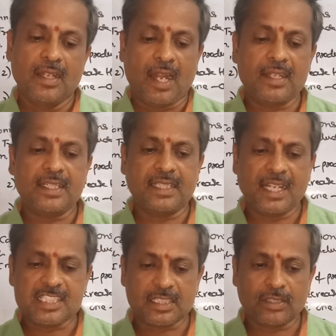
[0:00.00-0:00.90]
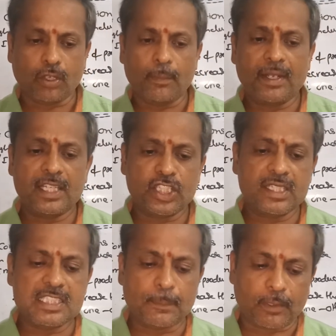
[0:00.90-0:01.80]
And it is globalization
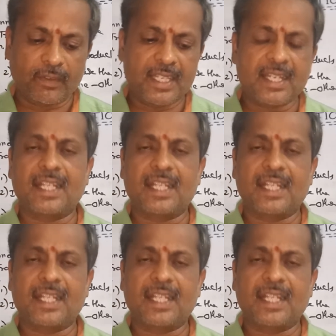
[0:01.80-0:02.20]
is providing